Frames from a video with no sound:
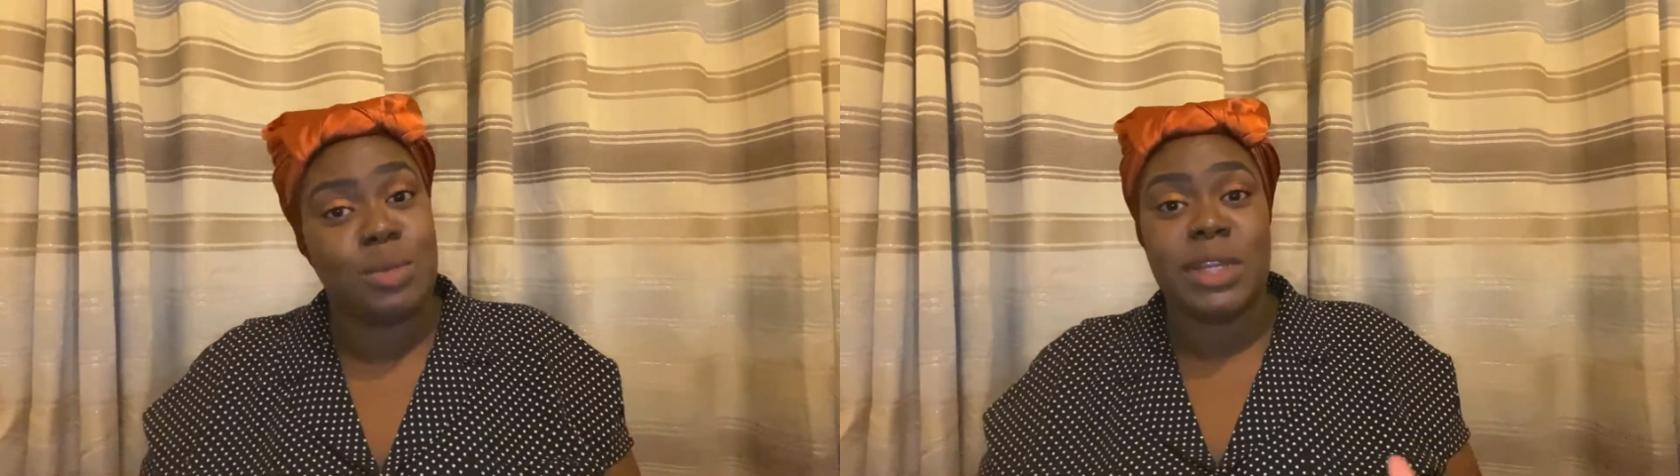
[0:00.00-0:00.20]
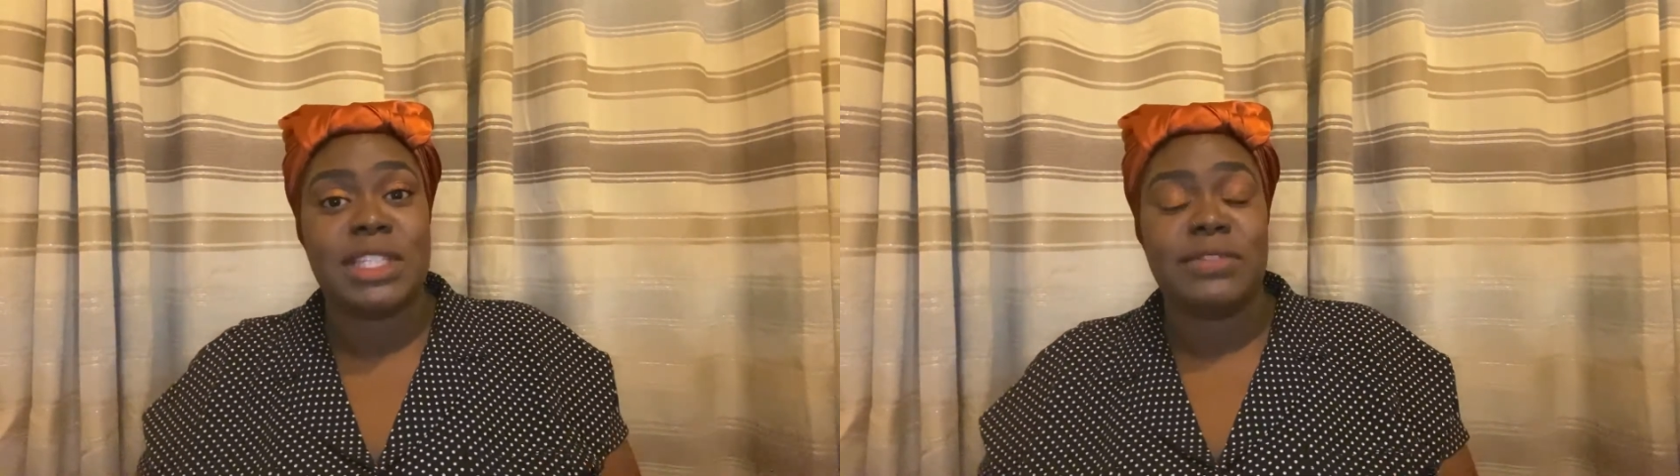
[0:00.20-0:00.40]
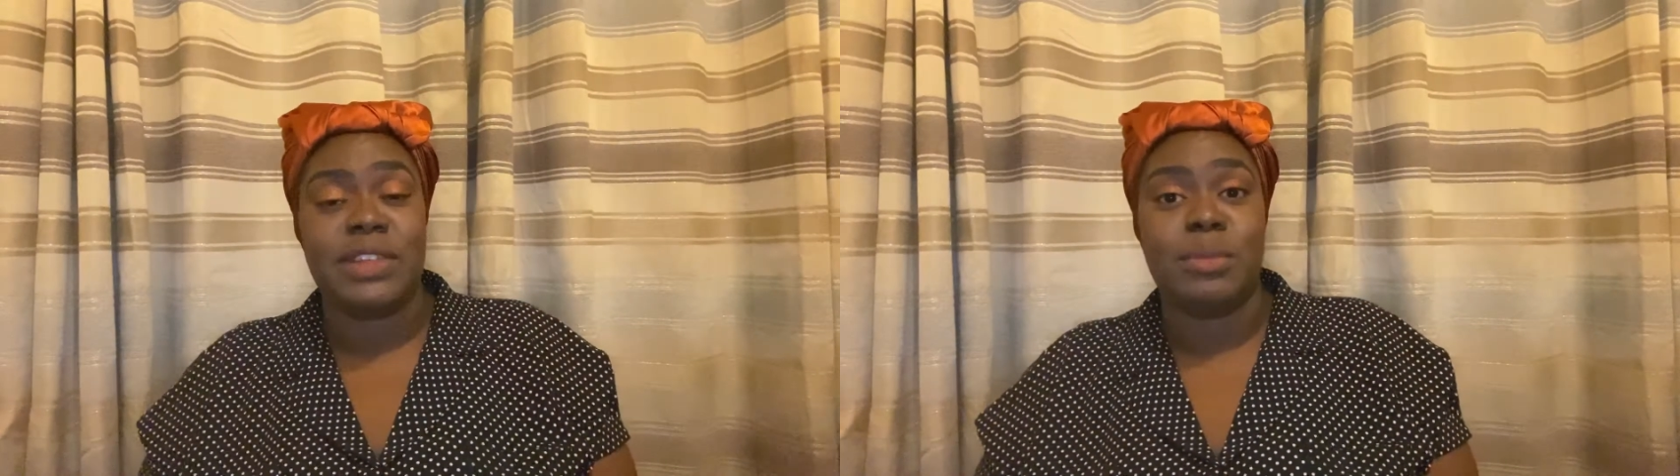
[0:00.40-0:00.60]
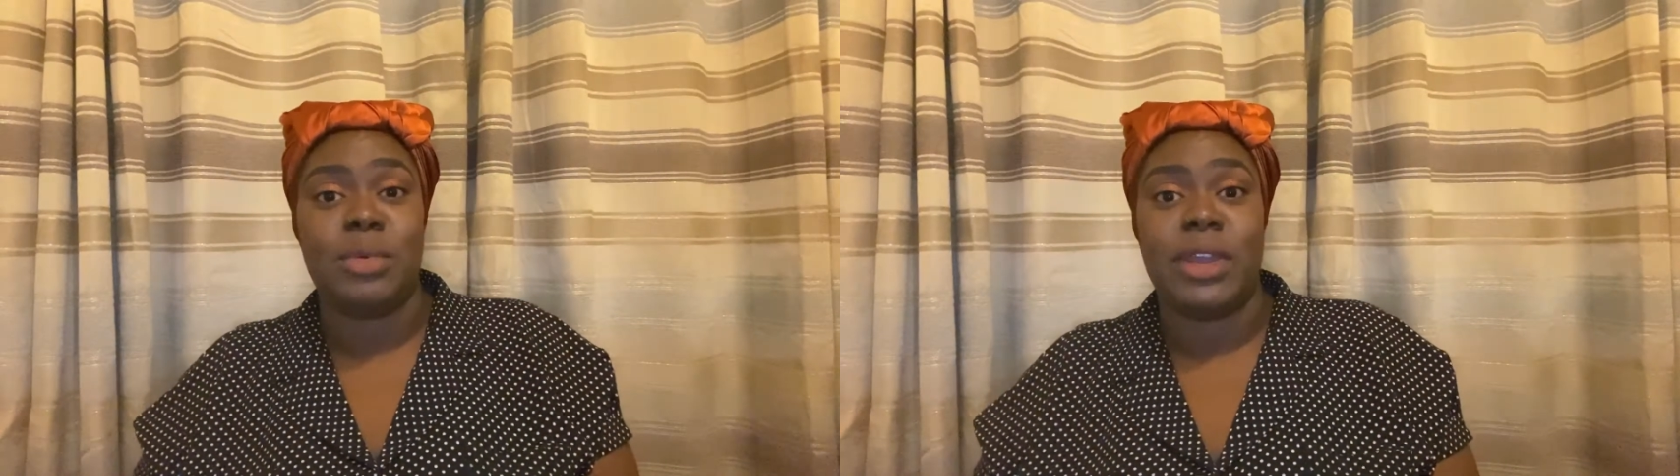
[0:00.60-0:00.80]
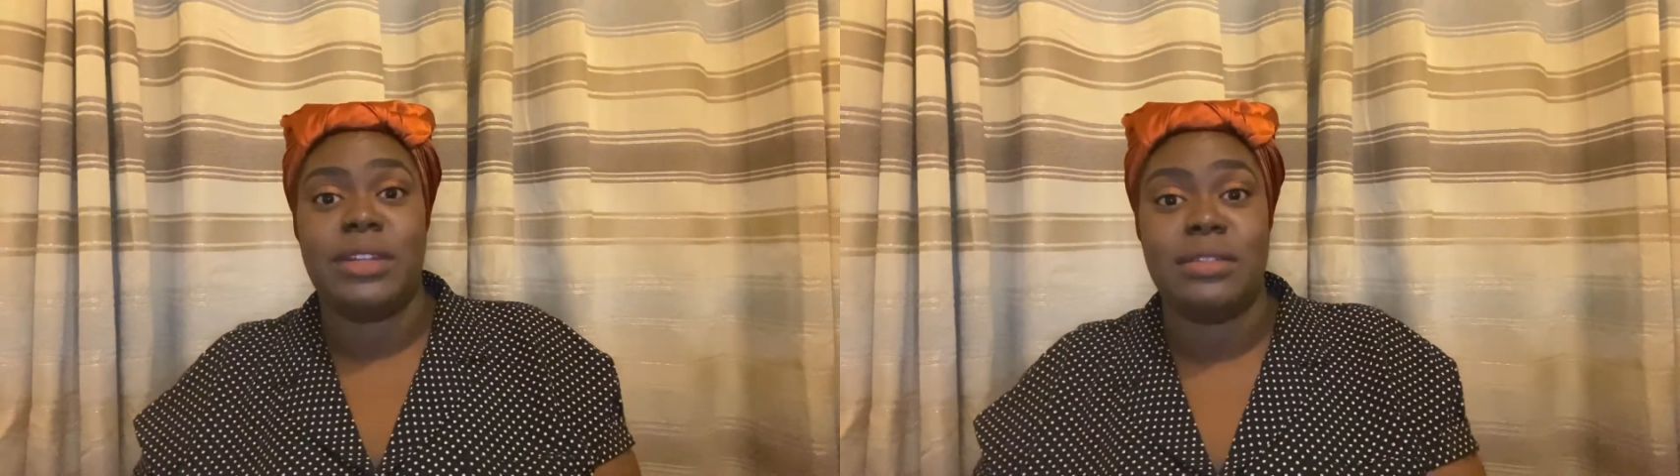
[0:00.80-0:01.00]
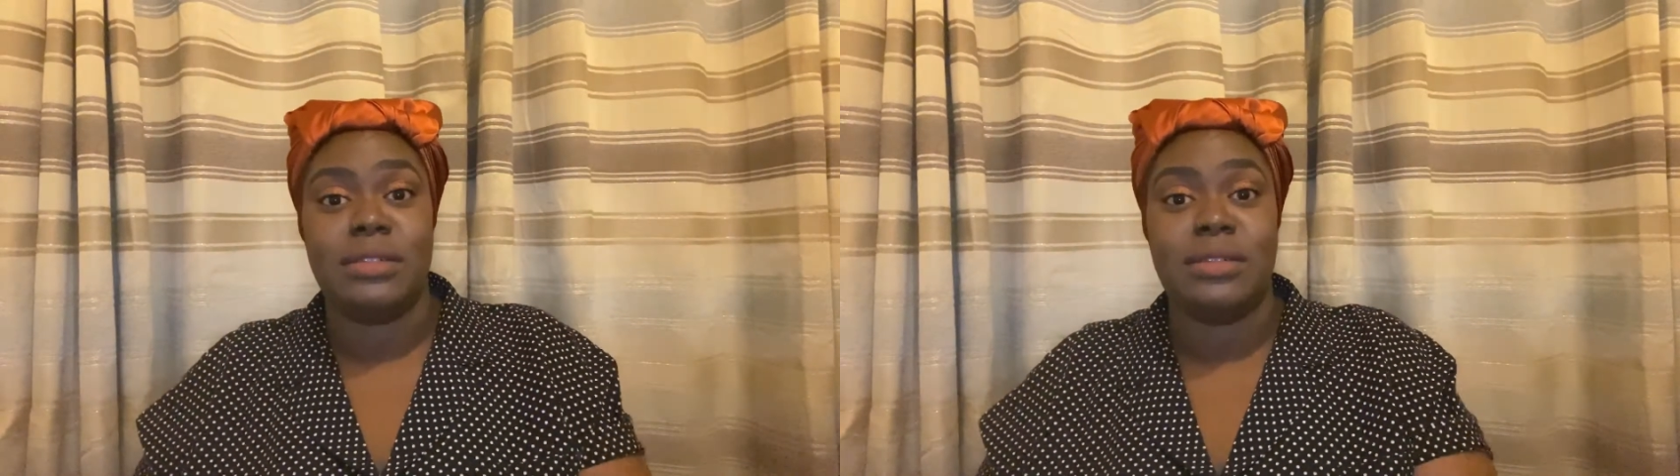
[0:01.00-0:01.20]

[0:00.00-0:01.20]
What is even the point?